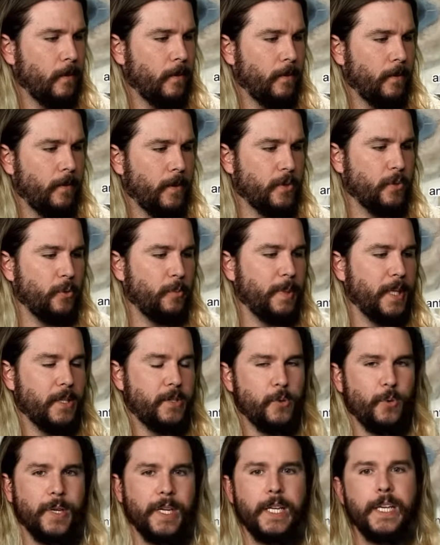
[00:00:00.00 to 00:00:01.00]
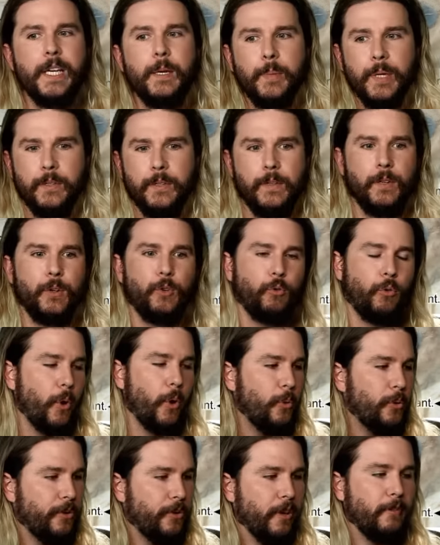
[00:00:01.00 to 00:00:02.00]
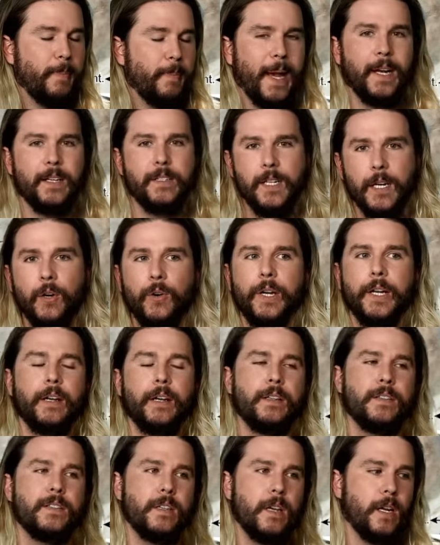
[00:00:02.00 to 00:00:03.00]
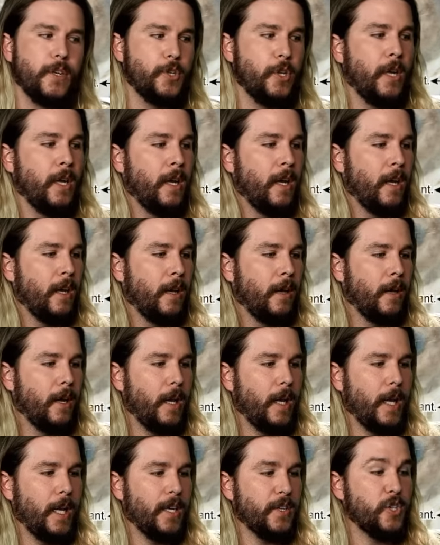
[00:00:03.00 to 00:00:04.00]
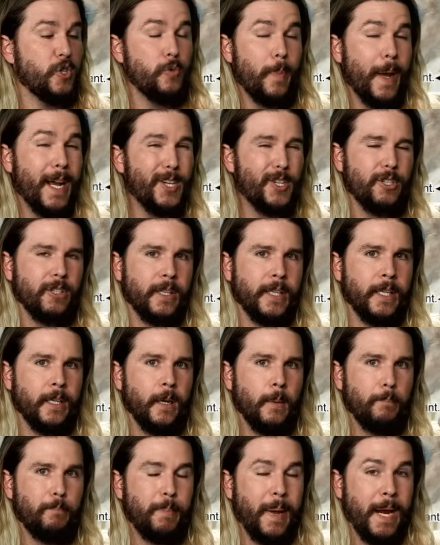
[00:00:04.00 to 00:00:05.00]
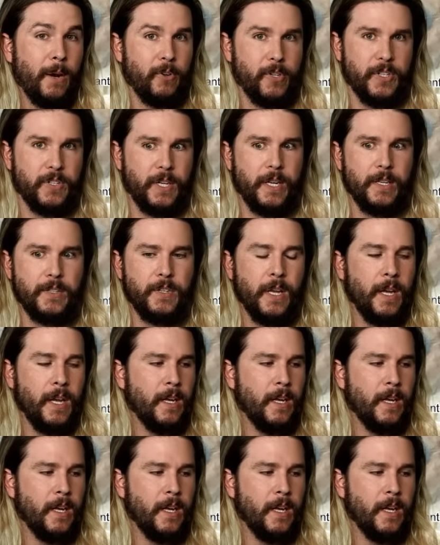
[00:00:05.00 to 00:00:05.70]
this would be to inhibit growth of bacteria and such, and especially parasites.